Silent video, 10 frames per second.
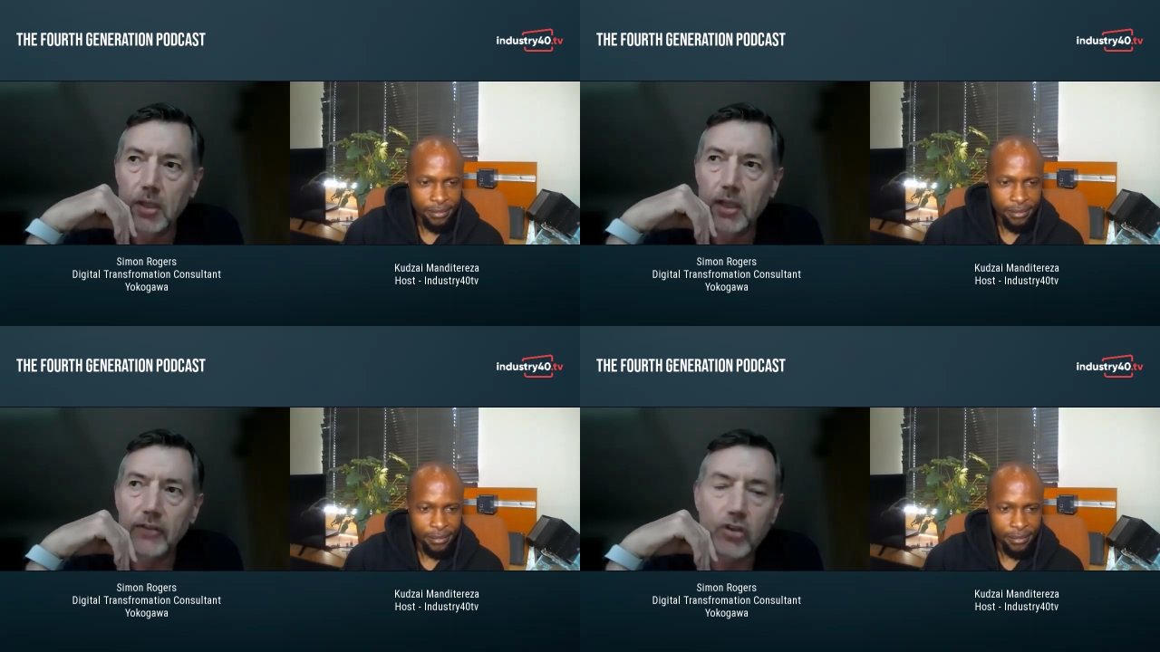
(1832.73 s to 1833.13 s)

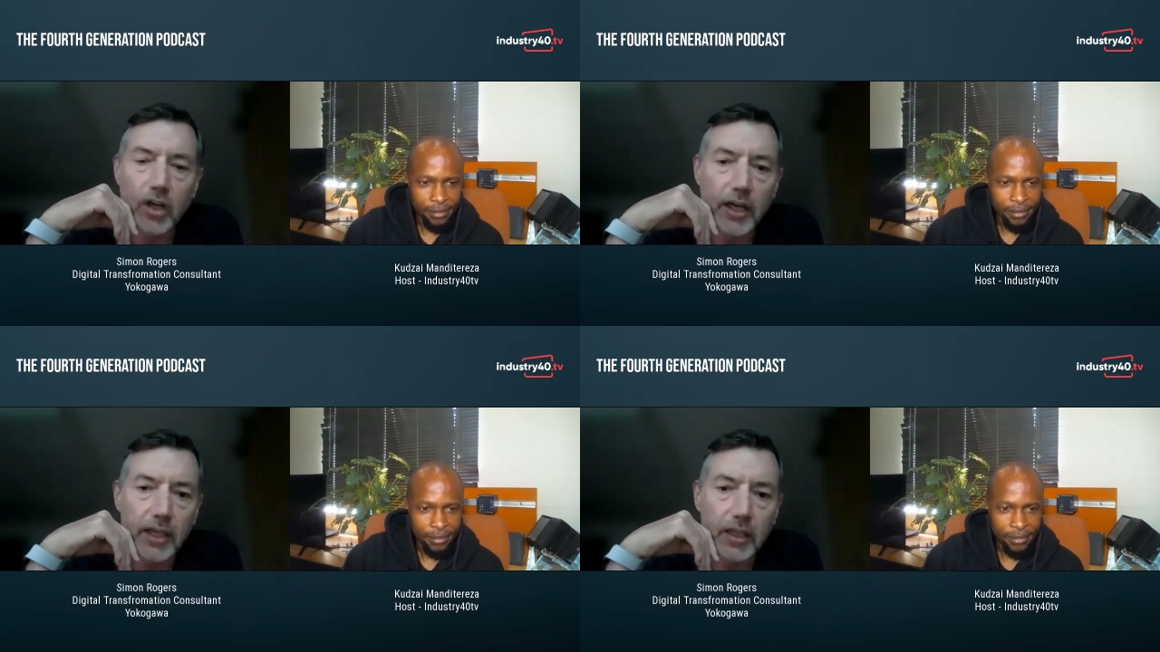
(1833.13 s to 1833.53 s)
Speaker 1: they're
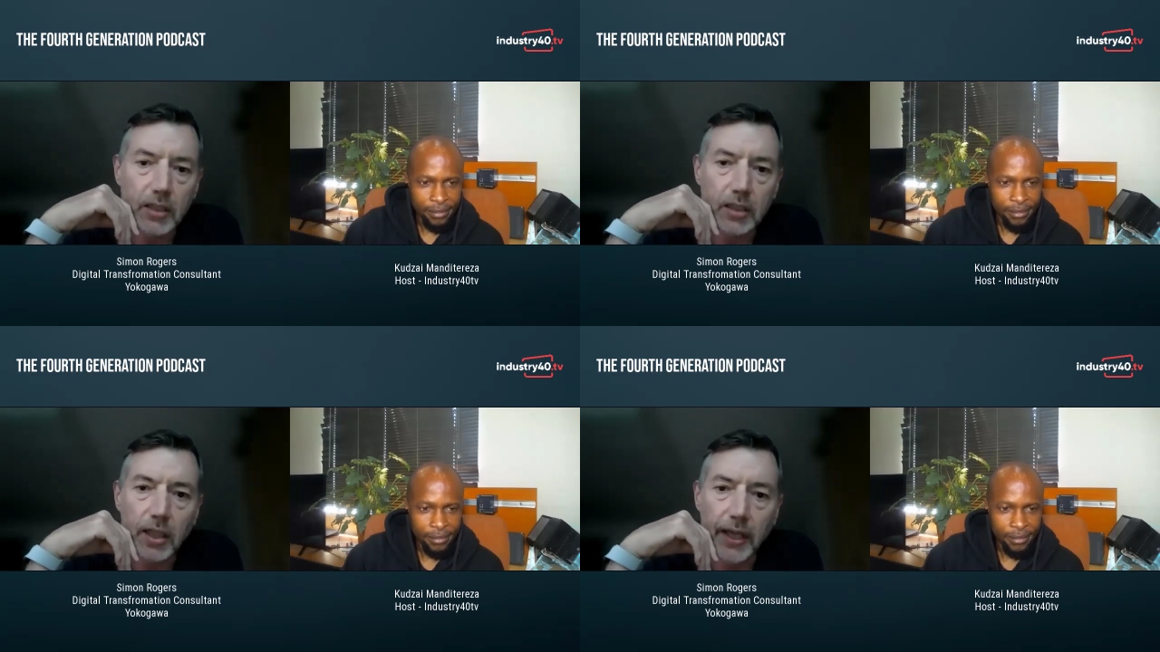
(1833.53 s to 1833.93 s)

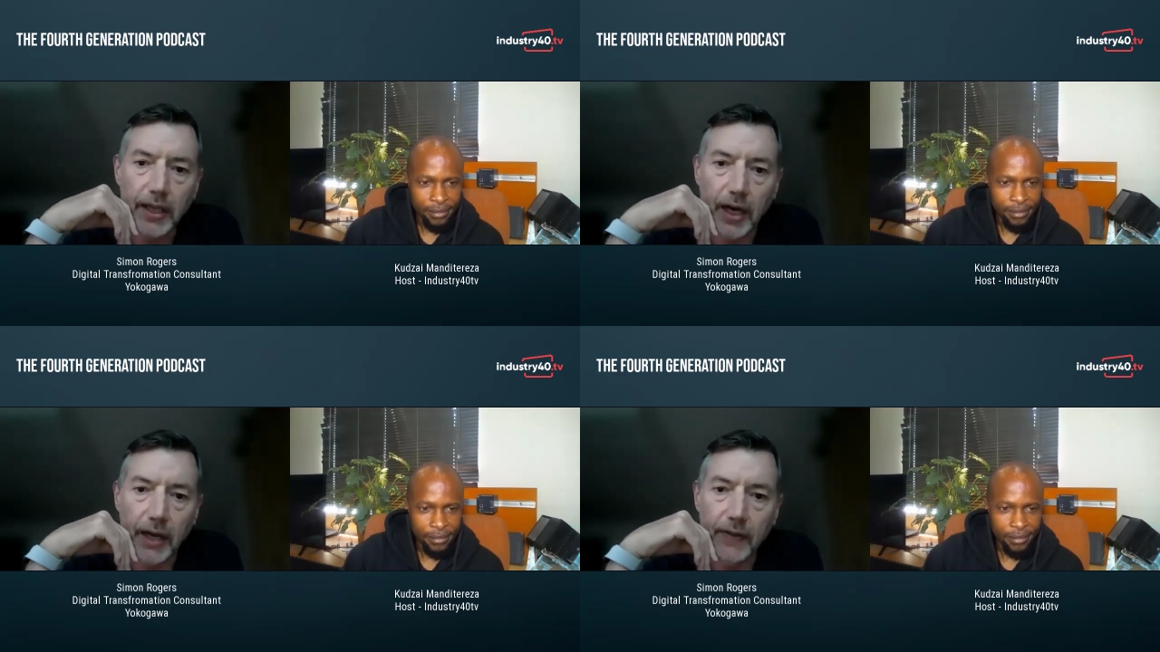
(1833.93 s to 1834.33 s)
trying
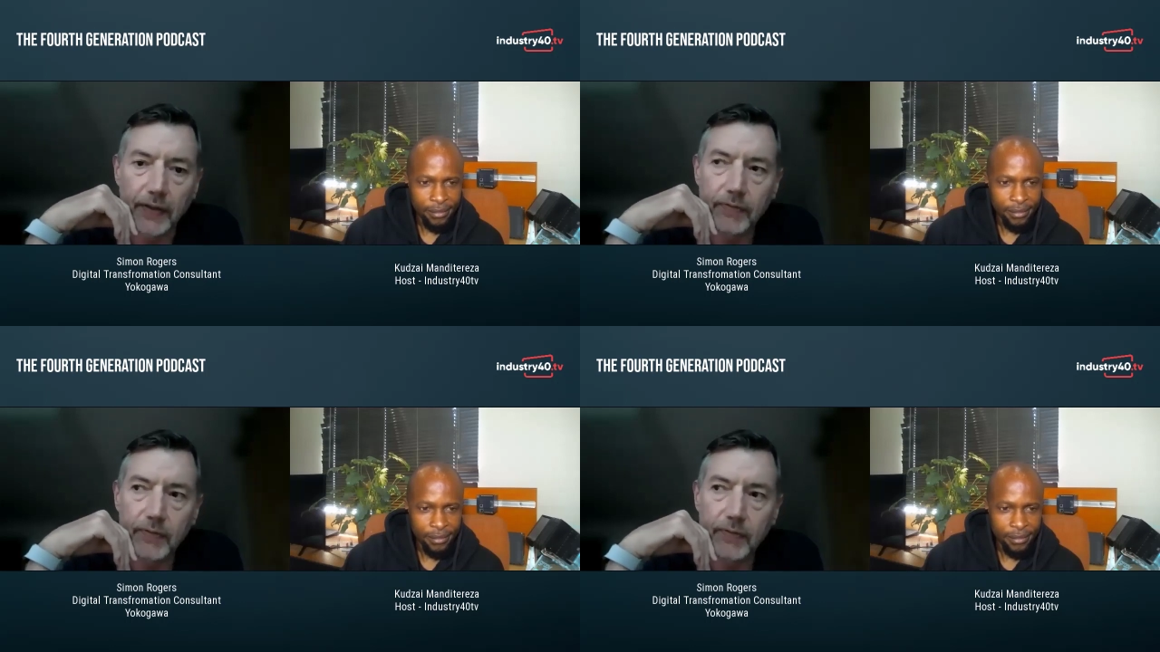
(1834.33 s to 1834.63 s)
AI. They've